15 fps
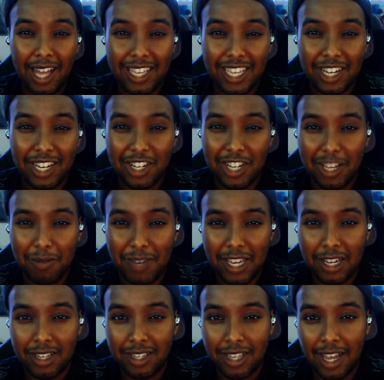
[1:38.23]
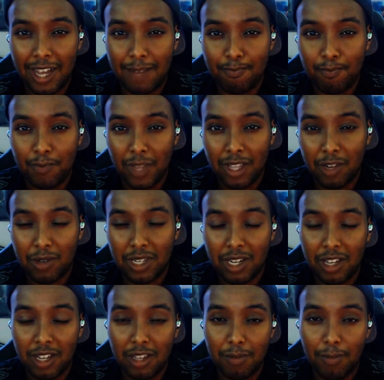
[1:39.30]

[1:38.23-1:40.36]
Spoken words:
essentially because there was another